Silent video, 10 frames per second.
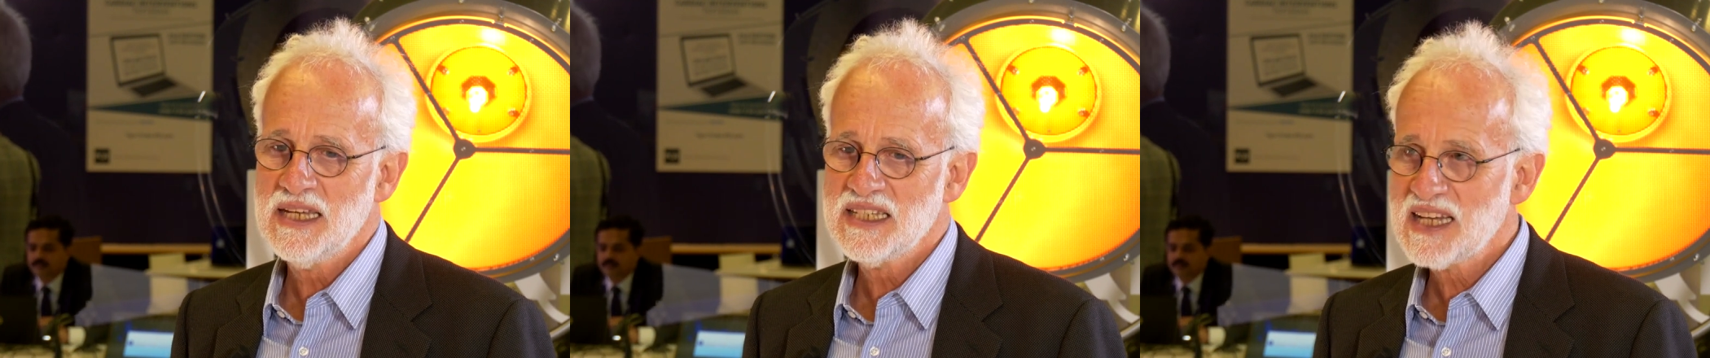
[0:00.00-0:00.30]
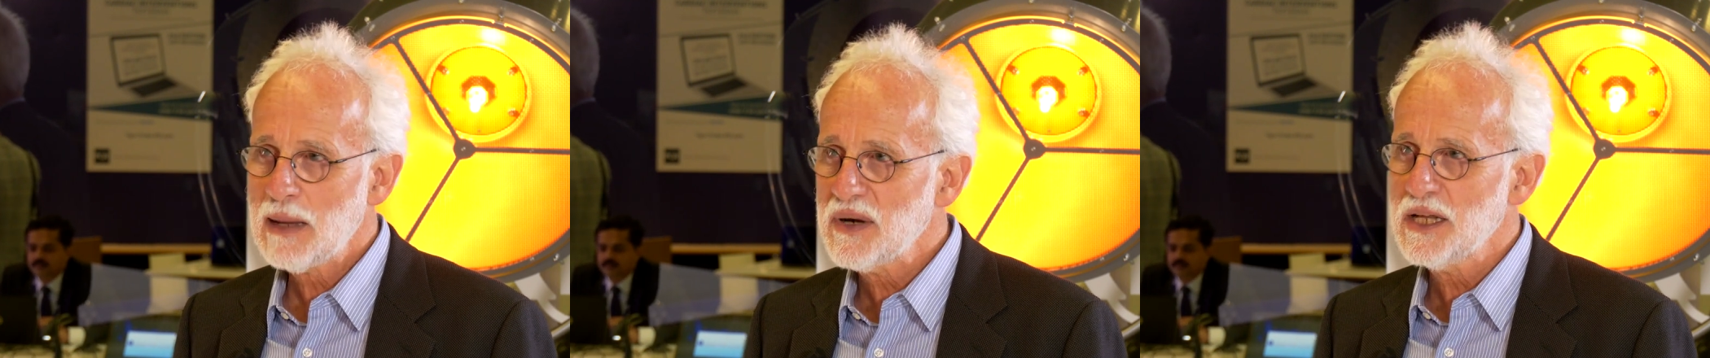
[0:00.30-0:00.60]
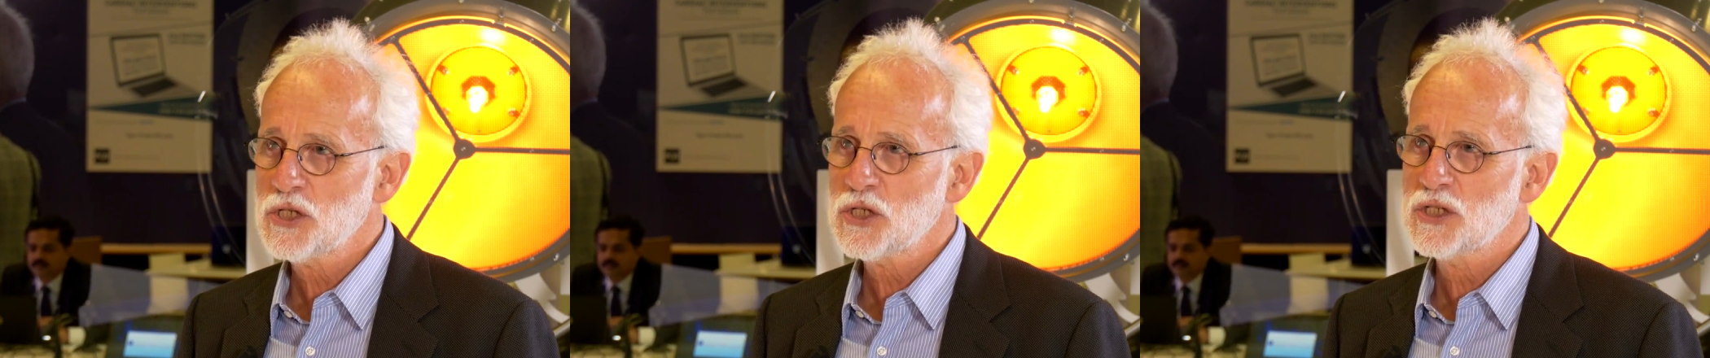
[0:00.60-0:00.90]

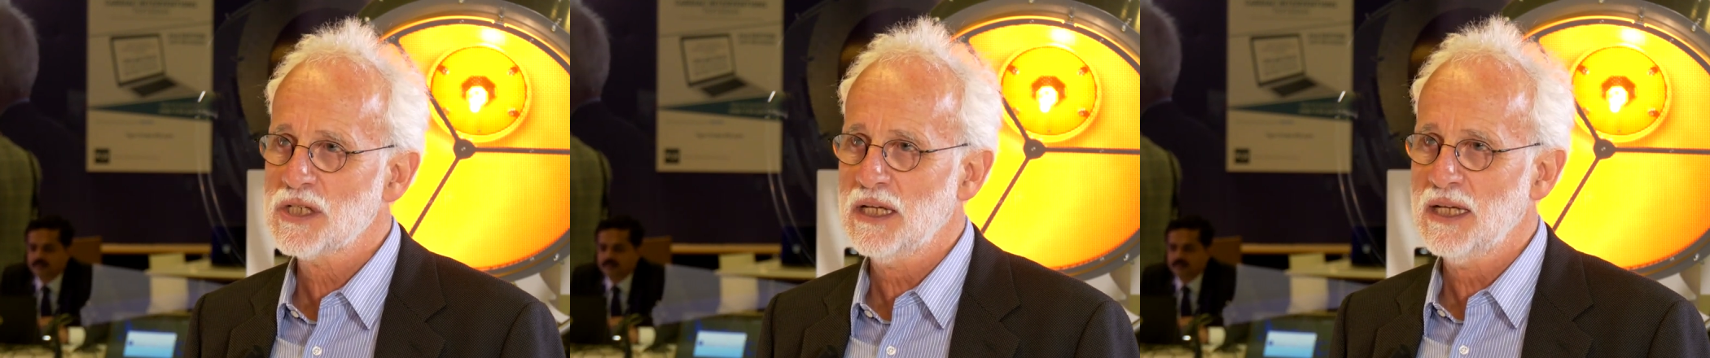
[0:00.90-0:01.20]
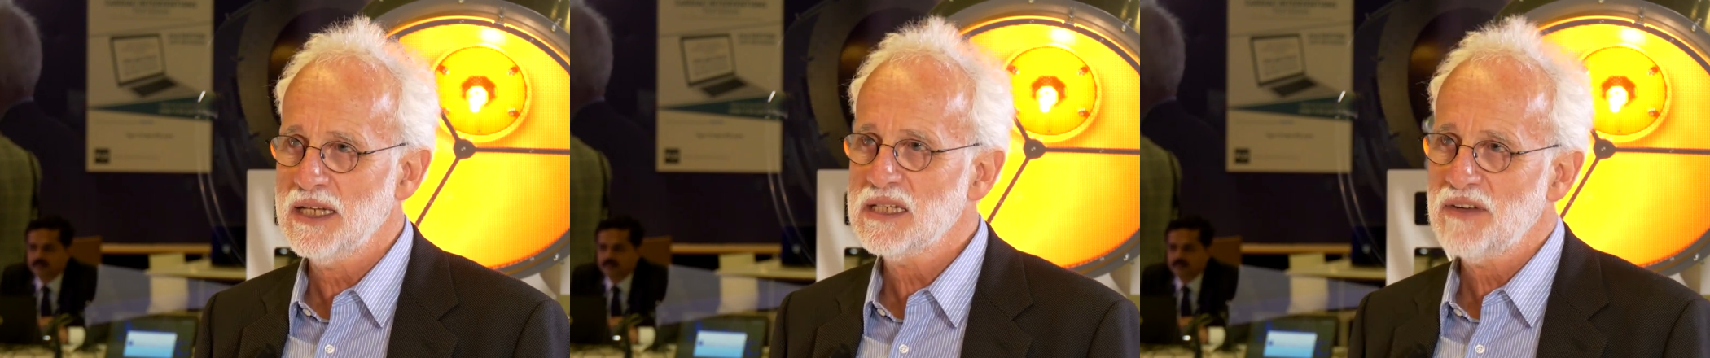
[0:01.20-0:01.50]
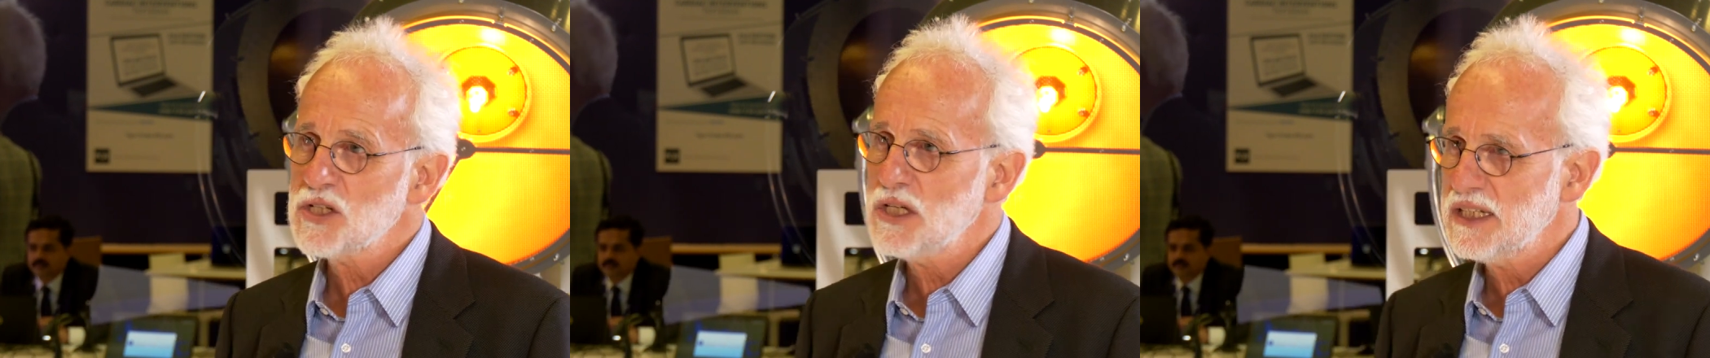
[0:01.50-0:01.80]
Speaker 1: established
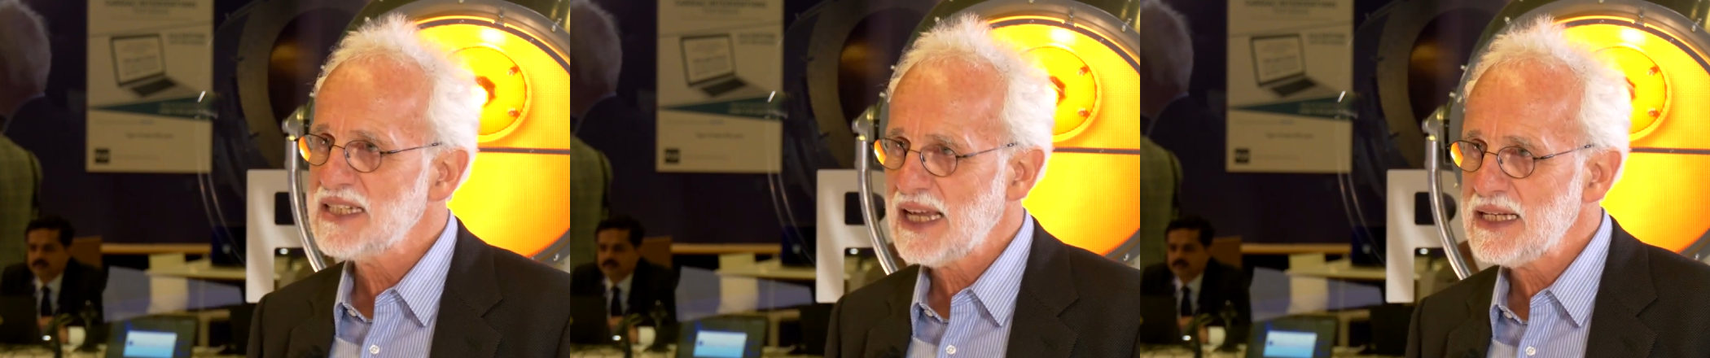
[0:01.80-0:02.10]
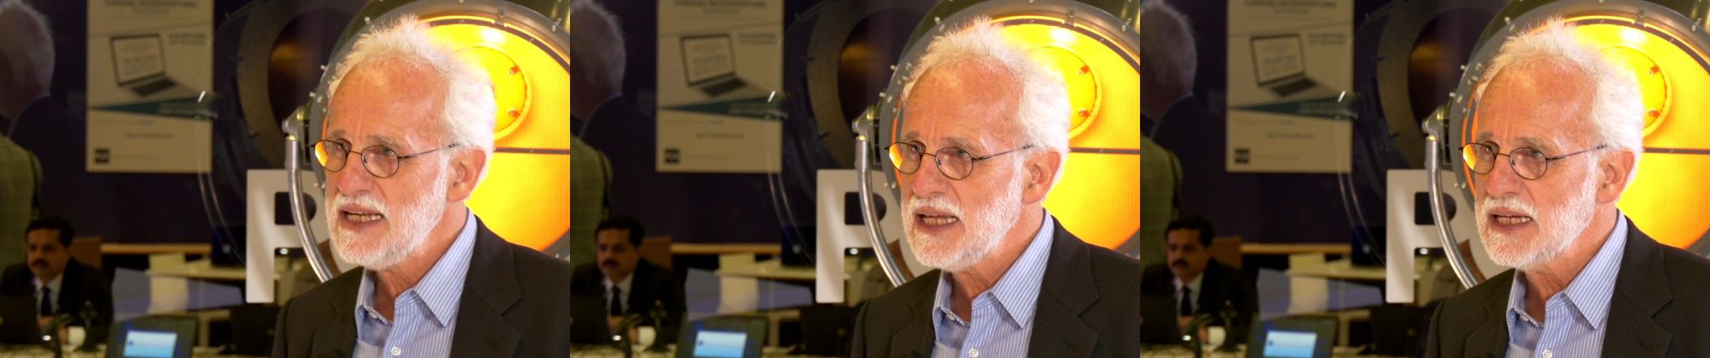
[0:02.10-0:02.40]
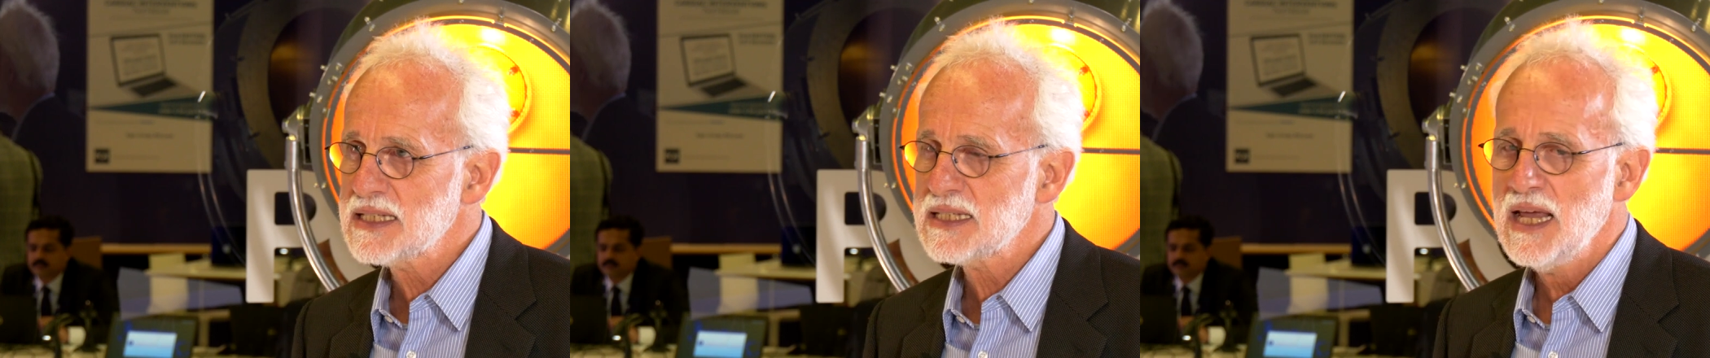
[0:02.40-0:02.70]
interventional
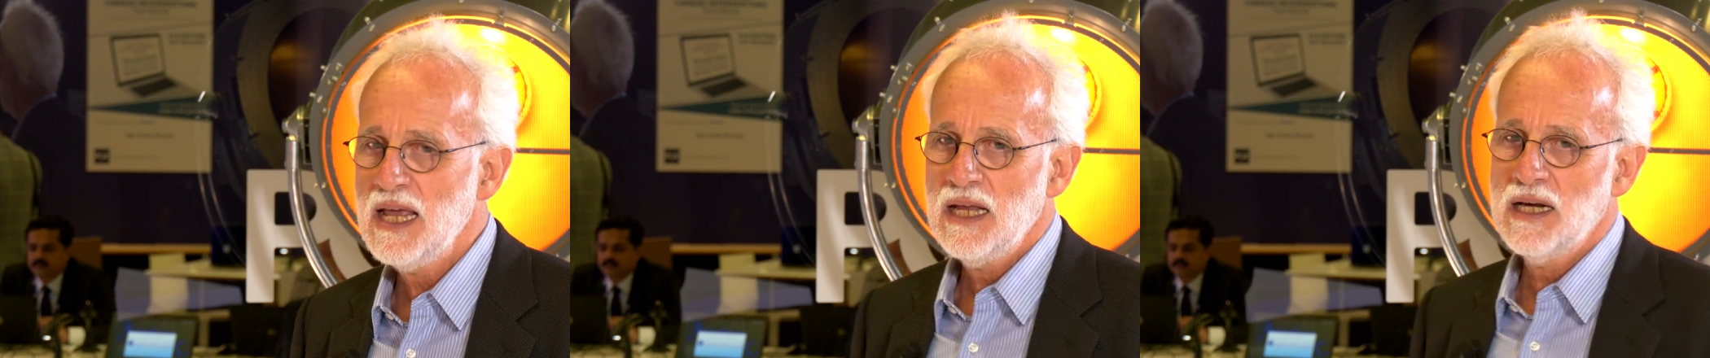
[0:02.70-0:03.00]
techniques,